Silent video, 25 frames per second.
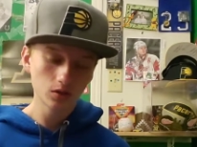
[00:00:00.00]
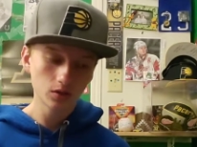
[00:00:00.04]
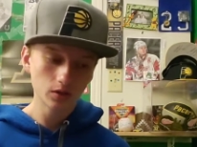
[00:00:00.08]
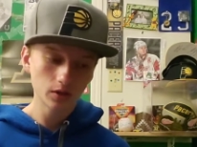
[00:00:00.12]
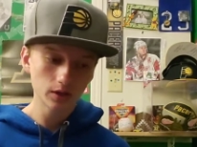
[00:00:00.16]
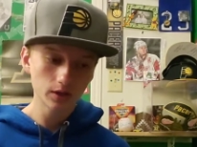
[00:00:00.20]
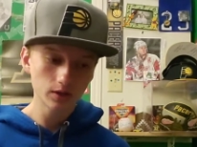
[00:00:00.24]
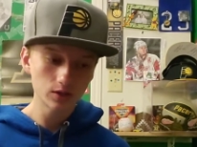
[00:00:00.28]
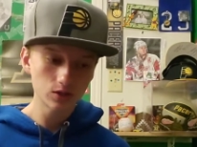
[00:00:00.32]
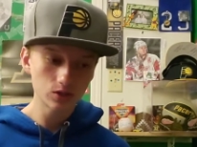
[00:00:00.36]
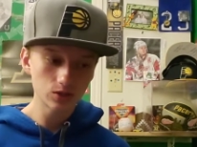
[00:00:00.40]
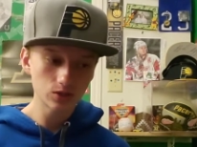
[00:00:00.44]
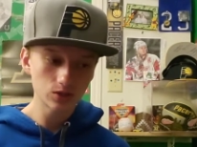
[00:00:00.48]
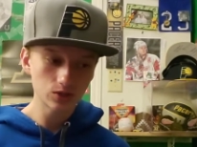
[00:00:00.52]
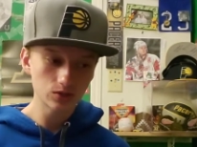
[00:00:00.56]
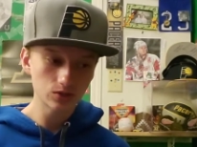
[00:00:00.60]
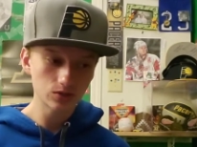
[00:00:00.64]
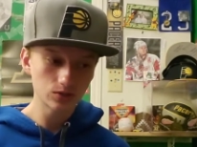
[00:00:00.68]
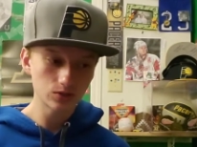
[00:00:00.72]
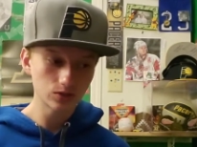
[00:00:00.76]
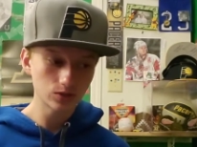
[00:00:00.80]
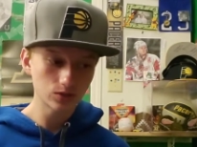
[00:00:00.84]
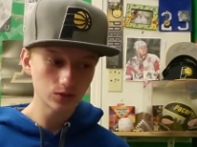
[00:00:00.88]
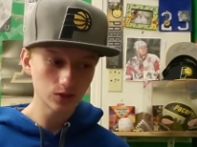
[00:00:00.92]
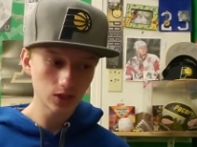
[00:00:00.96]
It's
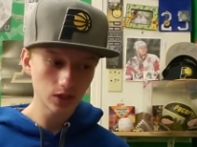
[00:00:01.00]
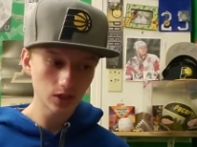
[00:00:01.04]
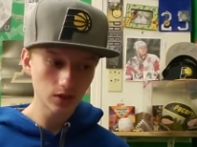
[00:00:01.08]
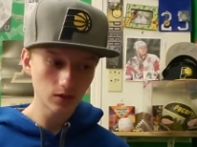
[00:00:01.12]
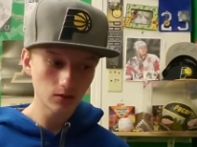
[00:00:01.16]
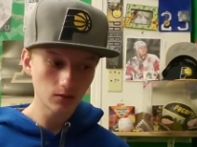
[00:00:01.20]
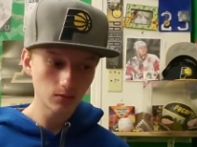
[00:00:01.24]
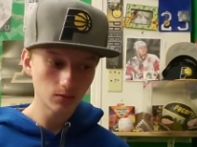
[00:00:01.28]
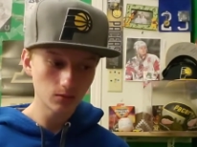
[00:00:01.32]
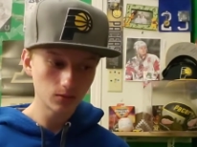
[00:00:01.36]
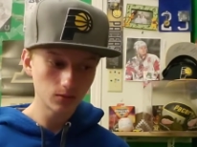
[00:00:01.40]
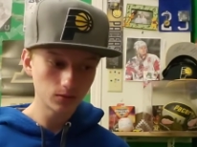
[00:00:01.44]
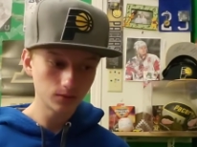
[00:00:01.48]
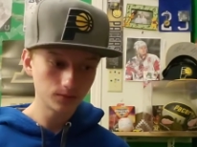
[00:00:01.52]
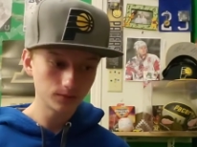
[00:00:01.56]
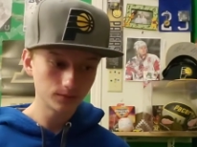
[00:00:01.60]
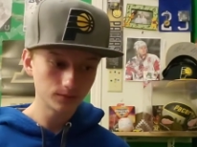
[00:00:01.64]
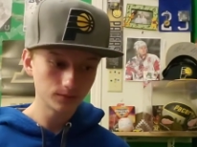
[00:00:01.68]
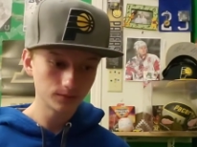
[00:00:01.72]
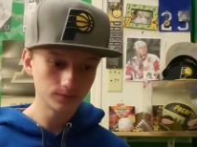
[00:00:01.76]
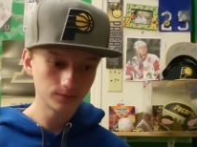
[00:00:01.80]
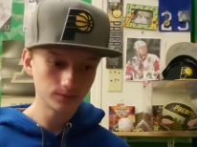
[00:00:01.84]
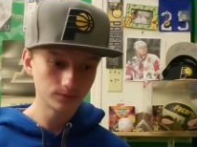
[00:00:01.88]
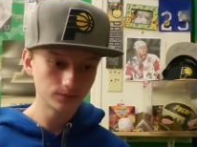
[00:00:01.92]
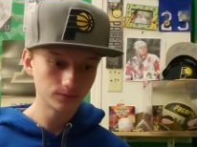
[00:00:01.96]
just terrible.
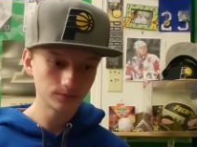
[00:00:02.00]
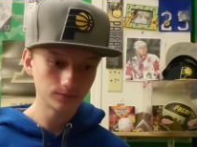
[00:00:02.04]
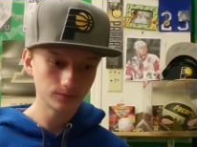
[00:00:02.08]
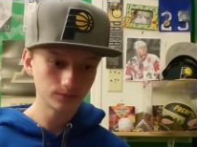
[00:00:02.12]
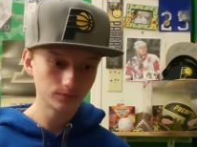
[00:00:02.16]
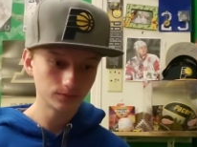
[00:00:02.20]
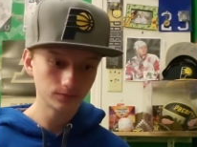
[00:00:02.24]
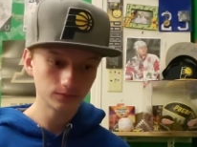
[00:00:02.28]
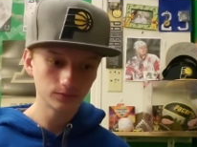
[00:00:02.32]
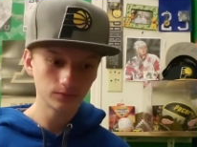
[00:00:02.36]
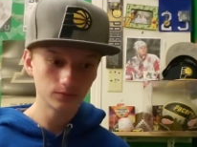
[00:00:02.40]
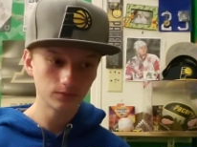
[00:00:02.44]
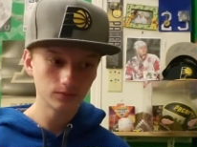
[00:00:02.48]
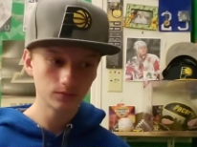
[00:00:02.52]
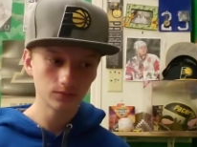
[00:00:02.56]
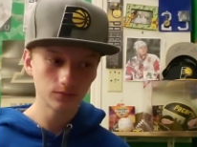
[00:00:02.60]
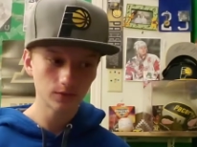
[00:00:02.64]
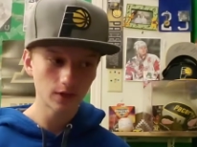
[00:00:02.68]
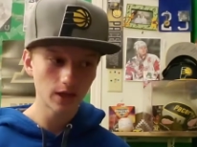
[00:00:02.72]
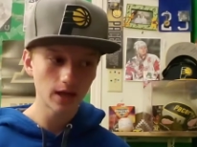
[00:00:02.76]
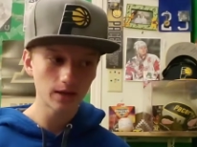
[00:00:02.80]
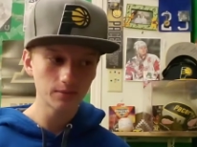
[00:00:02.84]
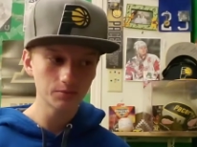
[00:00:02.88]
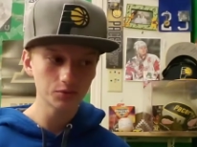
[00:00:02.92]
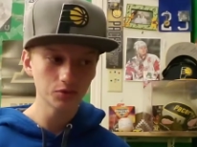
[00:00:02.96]

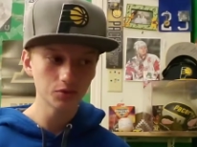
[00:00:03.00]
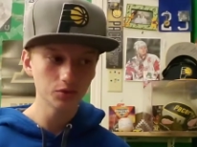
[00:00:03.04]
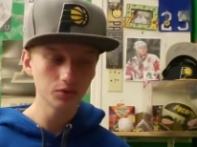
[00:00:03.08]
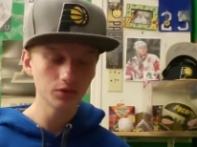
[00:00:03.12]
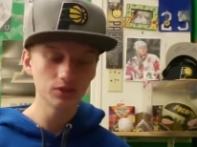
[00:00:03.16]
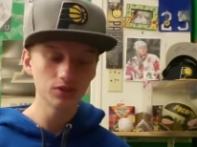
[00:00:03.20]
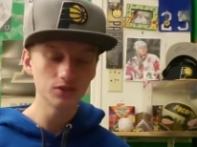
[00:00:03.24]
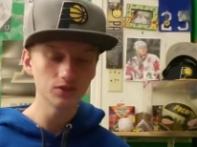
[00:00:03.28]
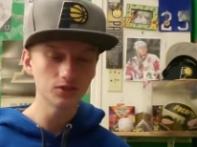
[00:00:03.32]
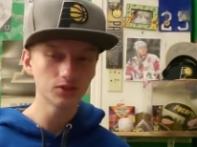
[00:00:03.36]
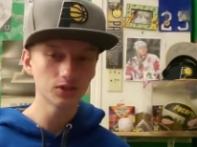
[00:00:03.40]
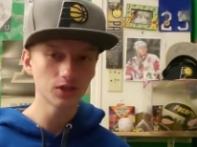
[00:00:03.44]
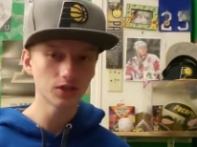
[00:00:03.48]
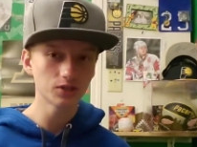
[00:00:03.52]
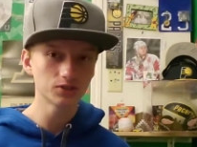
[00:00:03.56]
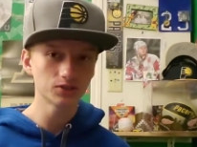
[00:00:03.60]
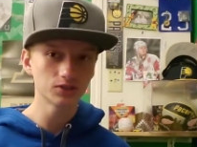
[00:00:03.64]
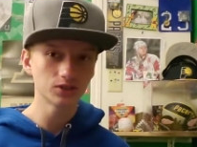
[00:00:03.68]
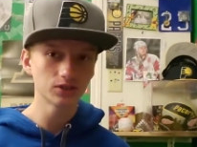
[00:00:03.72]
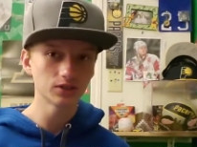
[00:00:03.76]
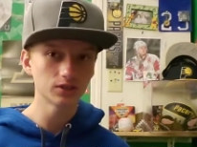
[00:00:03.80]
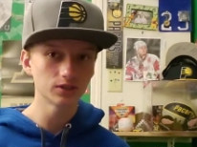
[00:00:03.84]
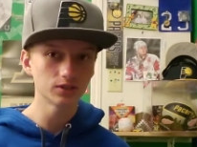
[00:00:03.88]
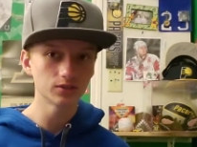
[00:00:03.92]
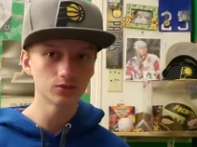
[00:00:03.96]
Absolutely
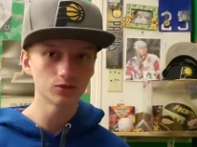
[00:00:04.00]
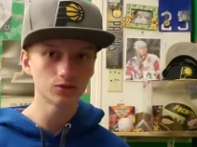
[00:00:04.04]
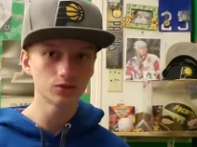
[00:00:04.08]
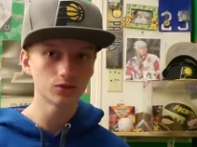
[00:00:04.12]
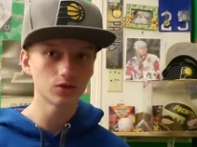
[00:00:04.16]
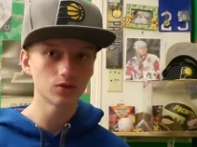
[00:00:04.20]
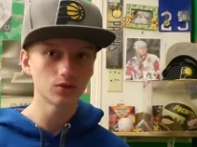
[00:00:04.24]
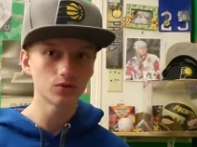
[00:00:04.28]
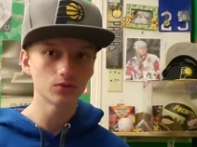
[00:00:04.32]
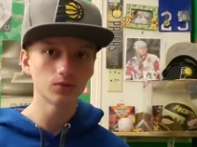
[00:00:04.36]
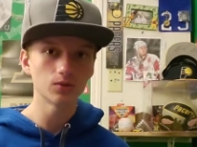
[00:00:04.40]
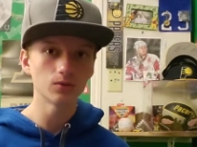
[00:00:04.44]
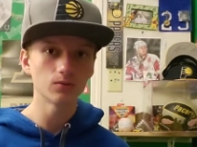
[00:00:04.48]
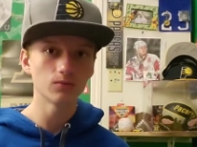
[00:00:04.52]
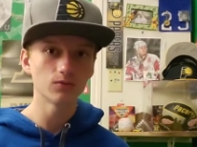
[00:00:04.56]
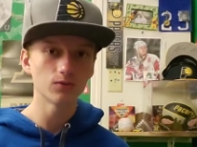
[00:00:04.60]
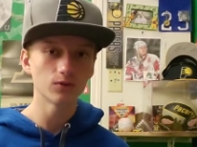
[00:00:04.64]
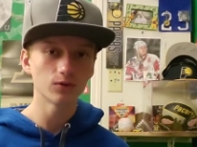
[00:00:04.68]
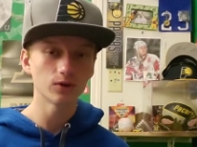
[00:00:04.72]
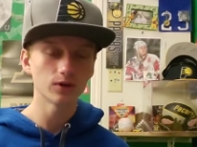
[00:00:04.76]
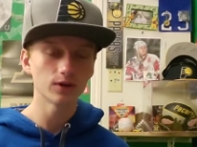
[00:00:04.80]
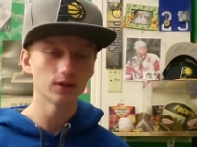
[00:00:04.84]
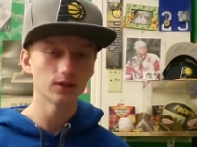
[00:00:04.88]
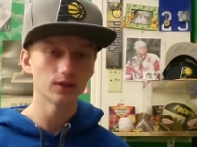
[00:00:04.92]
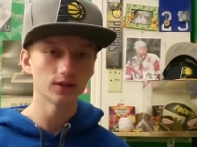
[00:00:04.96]
disgusting, and there's no room
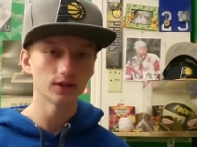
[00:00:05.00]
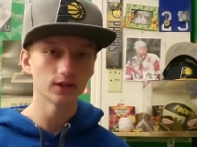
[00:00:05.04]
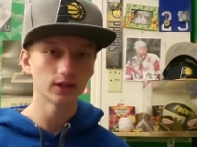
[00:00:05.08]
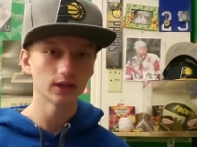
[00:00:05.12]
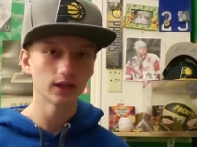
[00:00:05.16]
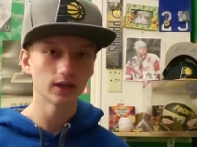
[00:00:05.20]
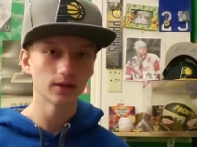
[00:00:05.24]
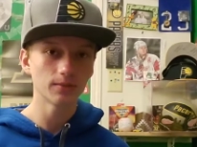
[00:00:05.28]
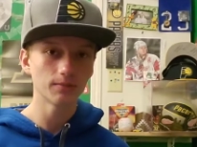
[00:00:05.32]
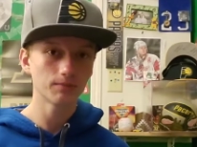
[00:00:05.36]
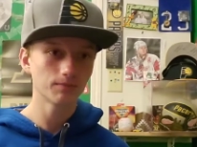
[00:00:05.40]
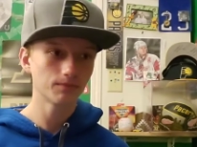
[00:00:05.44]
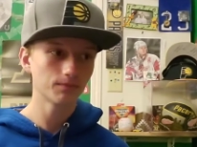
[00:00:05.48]
for it in the game.